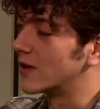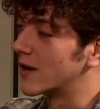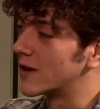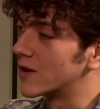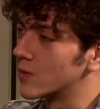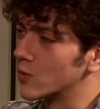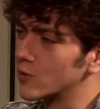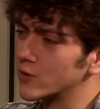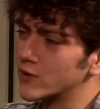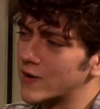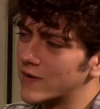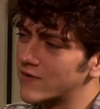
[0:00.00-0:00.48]
later.
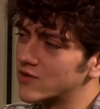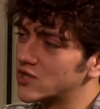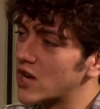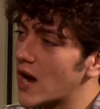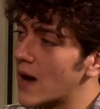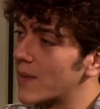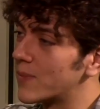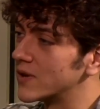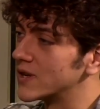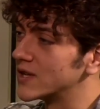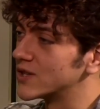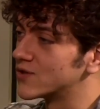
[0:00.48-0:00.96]
We do have a
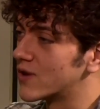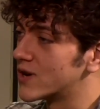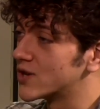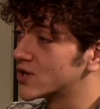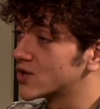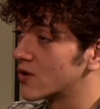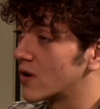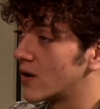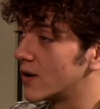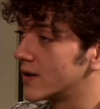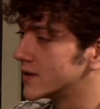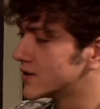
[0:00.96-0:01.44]
Japanese
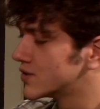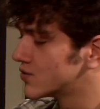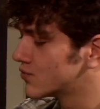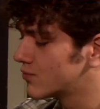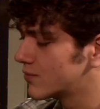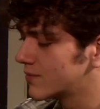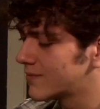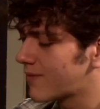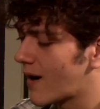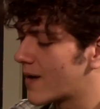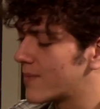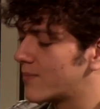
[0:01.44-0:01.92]
restaurant. It's
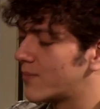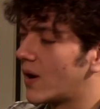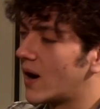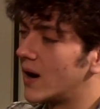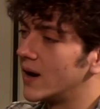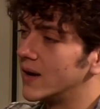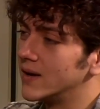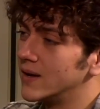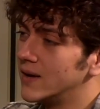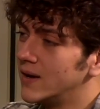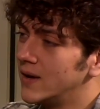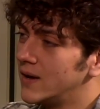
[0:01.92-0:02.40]
right by
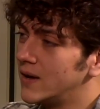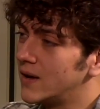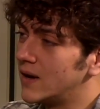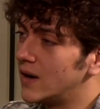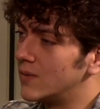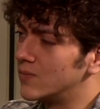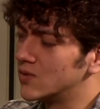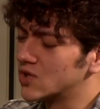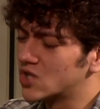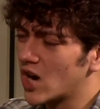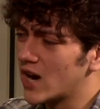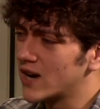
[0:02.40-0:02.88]
it.
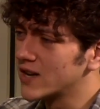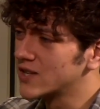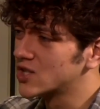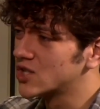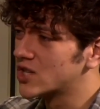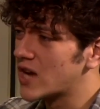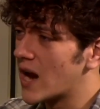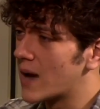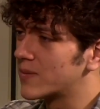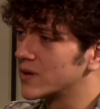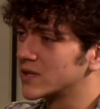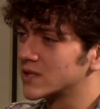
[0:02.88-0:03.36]
But Chinese and
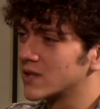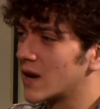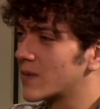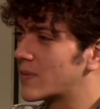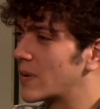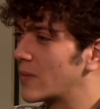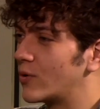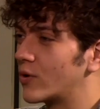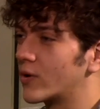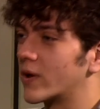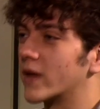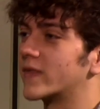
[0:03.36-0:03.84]
Japanese, a lot of
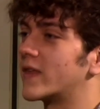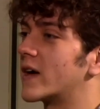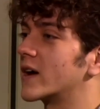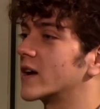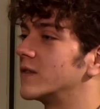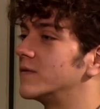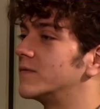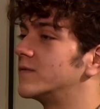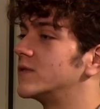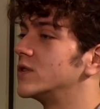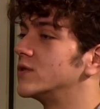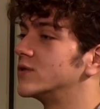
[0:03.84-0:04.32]
people get that
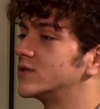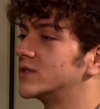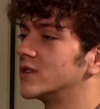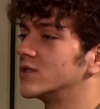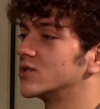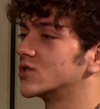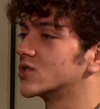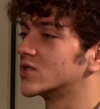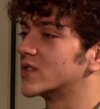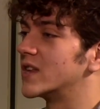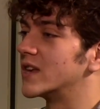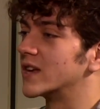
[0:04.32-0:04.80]
confused. They'll
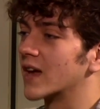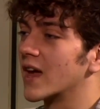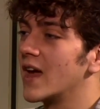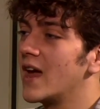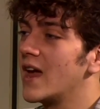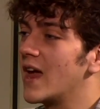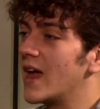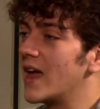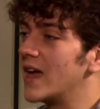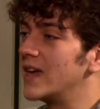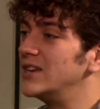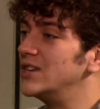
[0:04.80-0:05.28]
just think
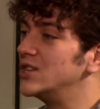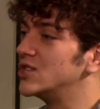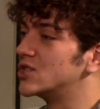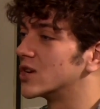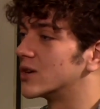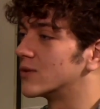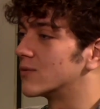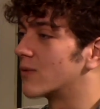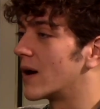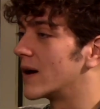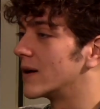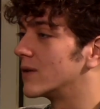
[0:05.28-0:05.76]

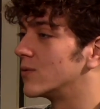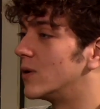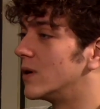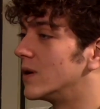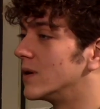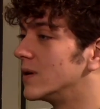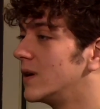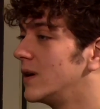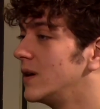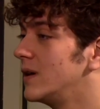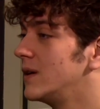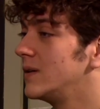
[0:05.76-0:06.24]
Asian, right?
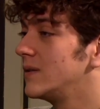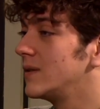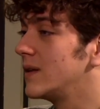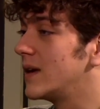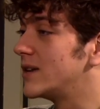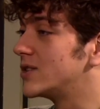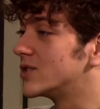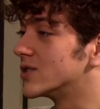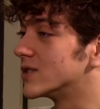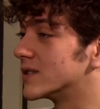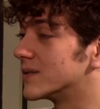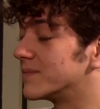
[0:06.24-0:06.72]
Well,
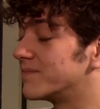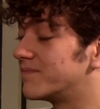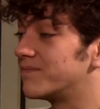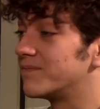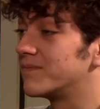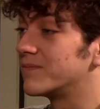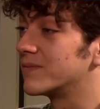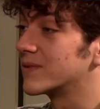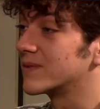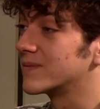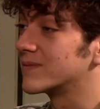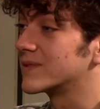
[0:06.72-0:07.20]
Asia's a
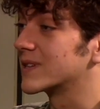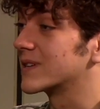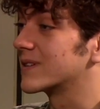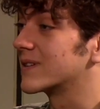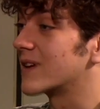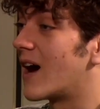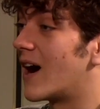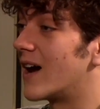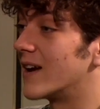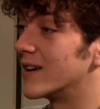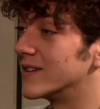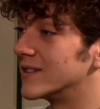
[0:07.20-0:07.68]

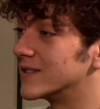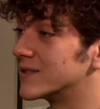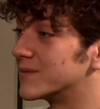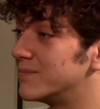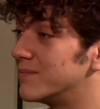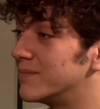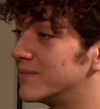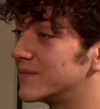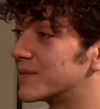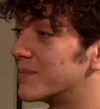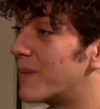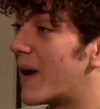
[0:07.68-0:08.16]
continent.
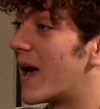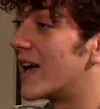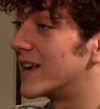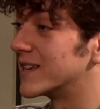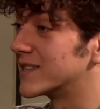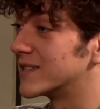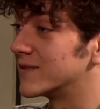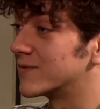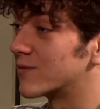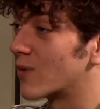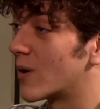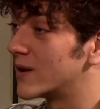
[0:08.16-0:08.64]
It's
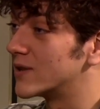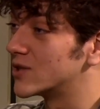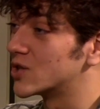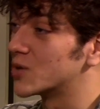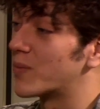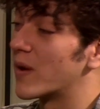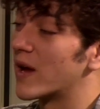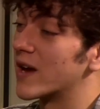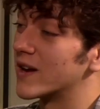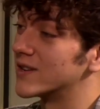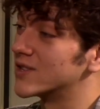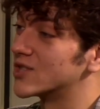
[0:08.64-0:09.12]
massive, right?
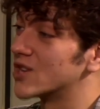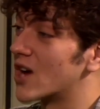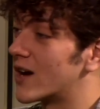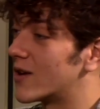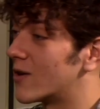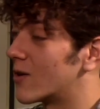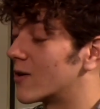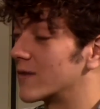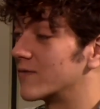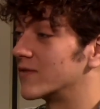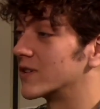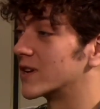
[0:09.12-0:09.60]
Japan and China
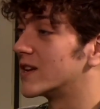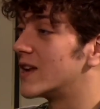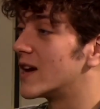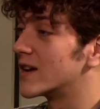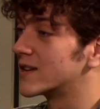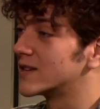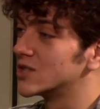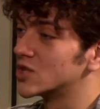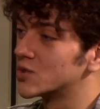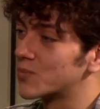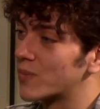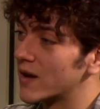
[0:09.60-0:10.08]
aren't even
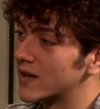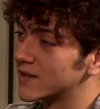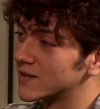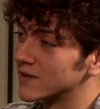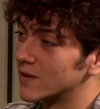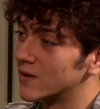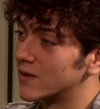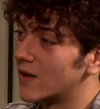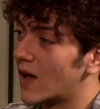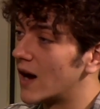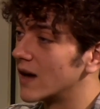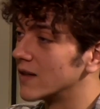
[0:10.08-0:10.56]
connected. Japan's a
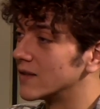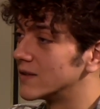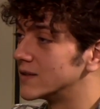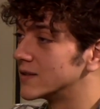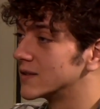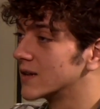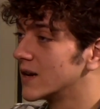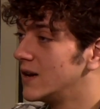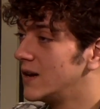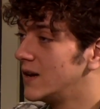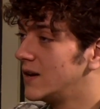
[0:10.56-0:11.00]
little island.